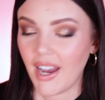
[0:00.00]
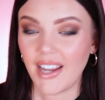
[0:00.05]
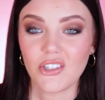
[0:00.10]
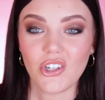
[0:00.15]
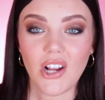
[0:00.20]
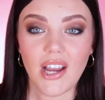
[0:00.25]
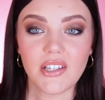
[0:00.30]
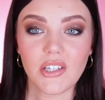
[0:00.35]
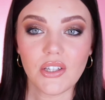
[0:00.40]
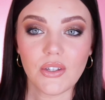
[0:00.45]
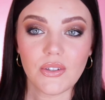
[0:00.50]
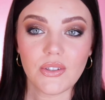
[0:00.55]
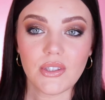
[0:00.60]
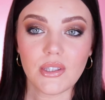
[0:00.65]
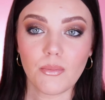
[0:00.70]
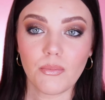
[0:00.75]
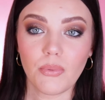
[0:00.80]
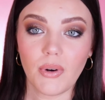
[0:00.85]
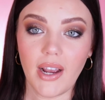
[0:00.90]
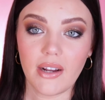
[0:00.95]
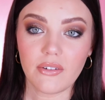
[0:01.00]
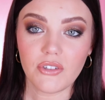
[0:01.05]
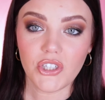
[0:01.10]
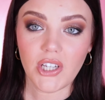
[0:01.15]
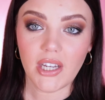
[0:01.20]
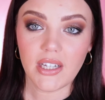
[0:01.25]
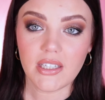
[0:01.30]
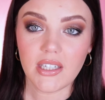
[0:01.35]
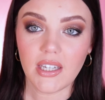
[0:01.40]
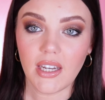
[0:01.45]
I tried to use the brown
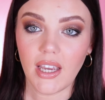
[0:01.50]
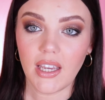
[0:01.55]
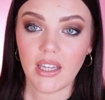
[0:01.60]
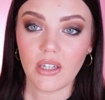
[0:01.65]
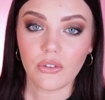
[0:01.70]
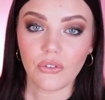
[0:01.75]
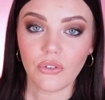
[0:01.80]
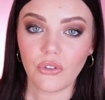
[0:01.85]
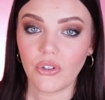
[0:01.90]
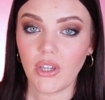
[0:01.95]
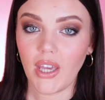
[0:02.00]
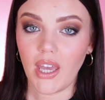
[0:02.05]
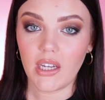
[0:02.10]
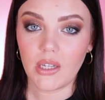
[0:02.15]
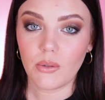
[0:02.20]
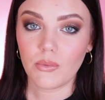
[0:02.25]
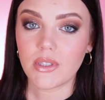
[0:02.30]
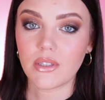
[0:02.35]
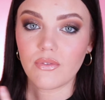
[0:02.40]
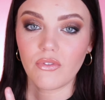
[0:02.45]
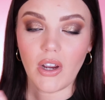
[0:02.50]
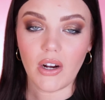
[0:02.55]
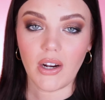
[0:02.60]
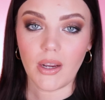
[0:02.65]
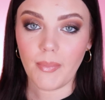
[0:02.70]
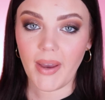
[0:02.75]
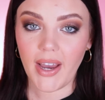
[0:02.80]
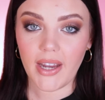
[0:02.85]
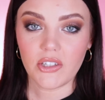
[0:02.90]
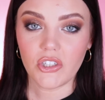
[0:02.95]
shade today in a look and it was very
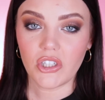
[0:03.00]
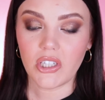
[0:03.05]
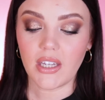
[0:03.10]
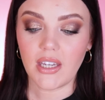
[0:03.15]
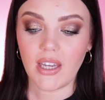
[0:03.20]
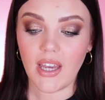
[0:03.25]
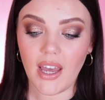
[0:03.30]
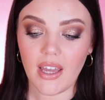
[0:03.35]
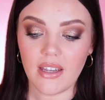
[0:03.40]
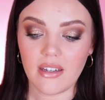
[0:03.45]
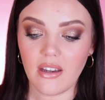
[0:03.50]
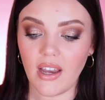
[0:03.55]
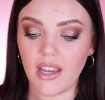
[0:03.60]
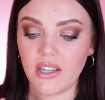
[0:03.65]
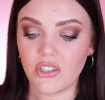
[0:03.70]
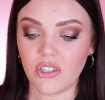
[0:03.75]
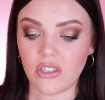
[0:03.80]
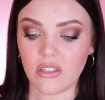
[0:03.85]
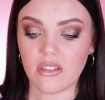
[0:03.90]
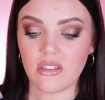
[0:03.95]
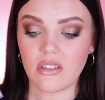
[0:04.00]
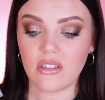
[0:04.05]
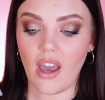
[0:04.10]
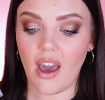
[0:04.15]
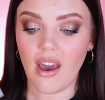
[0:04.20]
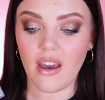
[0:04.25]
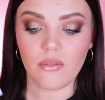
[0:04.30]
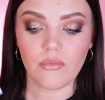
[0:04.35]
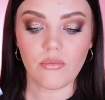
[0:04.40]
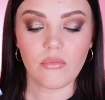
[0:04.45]
patchy and I
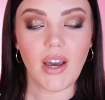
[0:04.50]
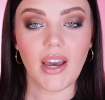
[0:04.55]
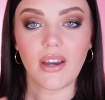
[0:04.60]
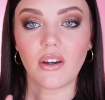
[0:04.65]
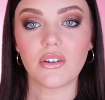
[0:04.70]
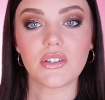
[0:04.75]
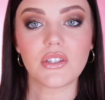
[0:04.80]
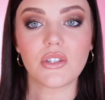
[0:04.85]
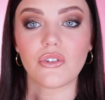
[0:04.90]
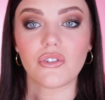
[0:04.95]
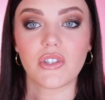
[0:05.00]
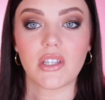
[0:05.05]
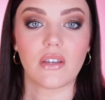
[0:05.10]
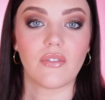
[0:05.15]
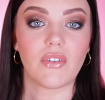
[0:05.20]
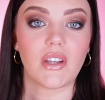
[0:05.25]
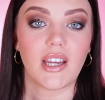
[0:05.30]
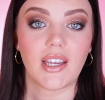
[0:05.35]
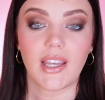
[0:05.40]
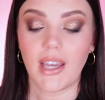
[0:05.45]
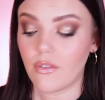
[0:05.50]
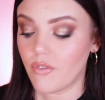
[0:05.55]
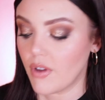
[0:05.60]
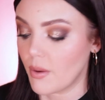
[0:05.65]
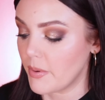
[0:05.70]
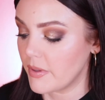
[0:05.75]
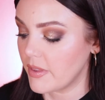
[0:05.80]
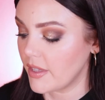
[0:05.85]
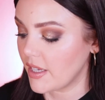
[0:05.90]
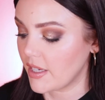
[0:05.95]
got so sick of it, I gave
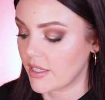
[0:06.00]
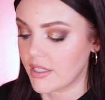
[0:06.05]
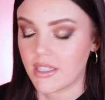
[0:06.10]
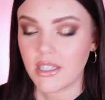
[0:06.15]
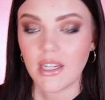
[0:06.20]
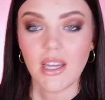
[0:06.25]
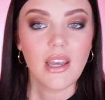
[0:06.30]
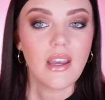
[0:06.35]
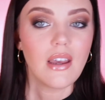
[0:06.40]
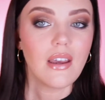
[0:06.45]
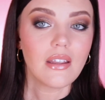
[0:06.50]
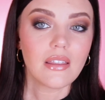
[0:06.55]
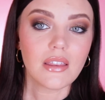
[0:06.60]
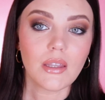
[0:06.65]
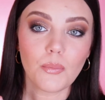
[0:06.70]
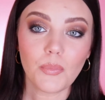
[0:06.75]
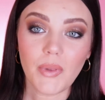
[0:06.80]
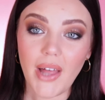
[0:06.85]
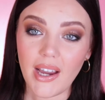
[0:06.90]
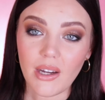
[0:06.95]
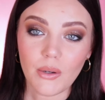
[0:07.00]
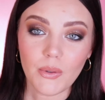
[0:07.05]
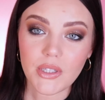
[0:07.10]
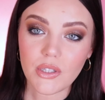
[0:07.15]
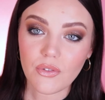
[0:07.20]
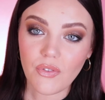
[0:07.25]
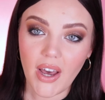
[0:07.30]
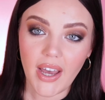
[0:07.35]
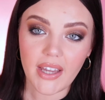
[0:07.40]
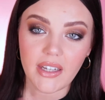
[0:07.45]
up in the end. The black
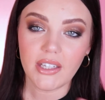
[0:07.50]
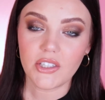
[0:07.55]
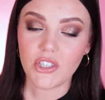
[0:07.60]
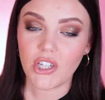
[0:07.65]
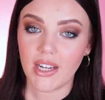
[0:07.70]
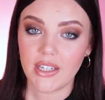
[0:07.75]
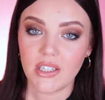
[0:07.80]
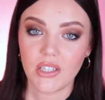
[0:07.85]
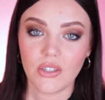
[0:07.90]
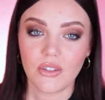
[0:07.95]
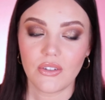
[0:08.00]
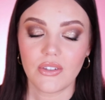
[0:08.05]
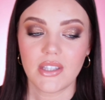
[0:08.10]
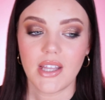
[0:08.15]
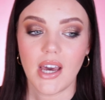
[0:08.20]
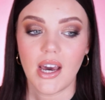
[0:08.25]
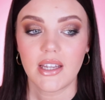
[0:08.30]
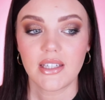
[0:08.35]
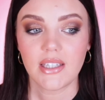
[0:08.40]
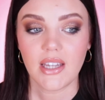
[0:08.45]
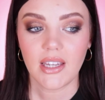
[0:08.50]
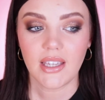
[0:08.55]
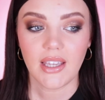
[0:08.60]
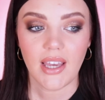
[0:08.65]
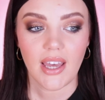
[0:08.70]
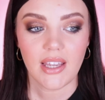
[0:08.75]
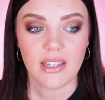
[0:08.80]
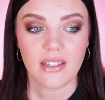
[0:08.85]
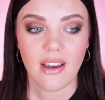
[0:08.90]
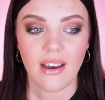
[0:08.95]
was fine, I tried to use that.
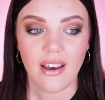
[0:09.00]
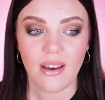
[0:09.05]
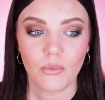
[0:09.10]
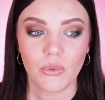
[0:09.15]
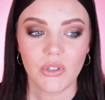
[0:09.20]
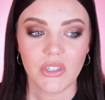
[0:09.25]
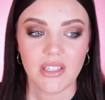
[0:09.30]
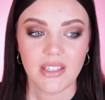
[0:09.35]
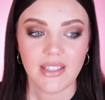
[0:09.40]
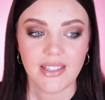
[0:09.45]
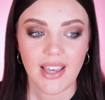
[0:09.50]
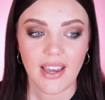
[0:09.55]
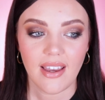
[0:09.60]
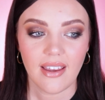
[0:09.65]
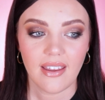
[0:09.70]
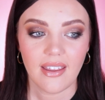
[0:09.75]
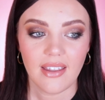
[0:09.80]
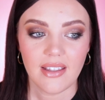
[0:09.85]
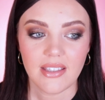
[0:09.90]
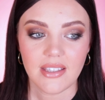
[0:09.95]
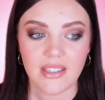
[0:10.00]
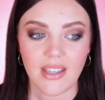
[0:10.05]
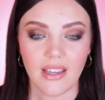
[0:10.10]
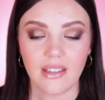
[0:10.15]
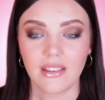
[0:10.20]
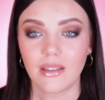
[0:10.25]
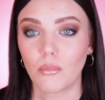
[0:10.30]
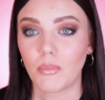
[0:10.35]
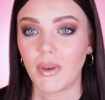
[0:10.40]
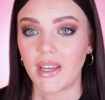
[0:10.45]
Again, I wouldn't say it's
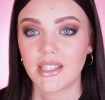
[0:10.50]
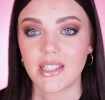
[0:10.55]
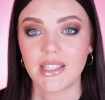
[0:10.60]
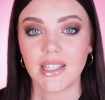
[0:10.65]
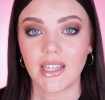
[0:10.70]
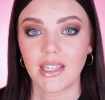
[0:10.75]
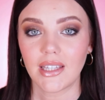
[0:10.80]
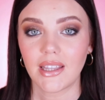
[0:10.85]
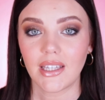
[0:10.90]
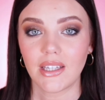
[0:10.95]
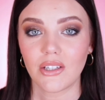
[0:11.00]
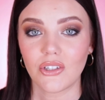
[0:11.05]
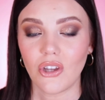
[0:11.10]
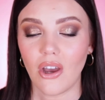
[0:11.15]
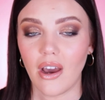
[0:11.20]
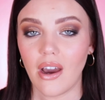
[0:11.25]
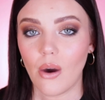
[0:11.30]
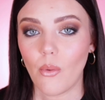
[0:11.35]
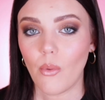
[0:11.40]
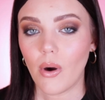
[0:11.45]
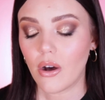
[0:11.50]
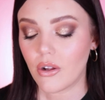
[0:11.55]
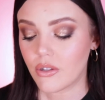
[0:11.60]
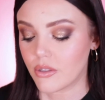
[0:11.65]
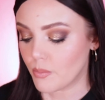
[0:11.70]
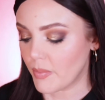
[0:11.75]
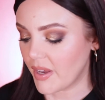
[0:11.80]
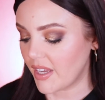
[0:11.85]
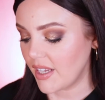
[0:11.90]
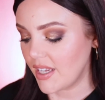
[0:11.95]
like the best thing in the entire
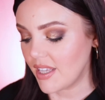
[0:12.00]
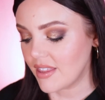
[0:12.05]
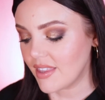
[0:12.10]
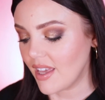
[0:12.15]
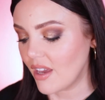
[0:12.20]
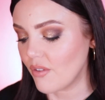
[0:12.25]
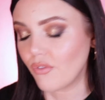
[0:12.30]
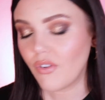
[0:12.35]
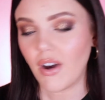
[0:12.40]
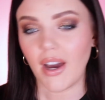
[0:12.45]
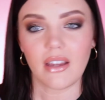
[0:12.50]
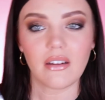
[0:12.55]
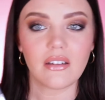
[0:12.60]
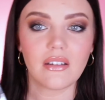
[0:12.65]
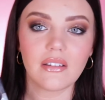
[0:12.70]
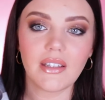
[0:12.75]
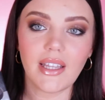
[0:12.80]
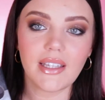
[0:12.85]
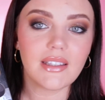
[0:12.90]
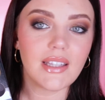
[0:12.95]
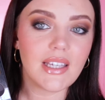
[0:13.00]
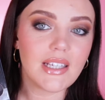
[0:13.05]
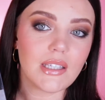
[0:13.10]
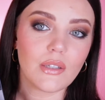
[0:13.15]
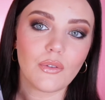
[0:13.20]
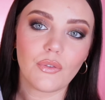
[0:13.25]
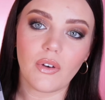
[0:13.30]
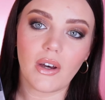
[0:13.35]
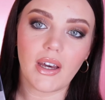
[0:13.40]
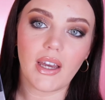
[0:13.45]
world, but they're fine, like these
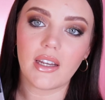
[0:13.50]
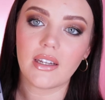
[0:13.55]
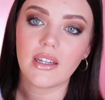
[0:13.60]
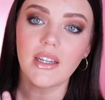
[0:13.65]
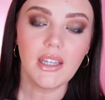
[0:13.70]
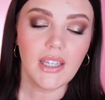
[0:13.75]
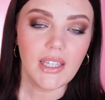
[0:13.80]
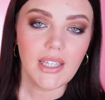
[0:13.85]
are fine.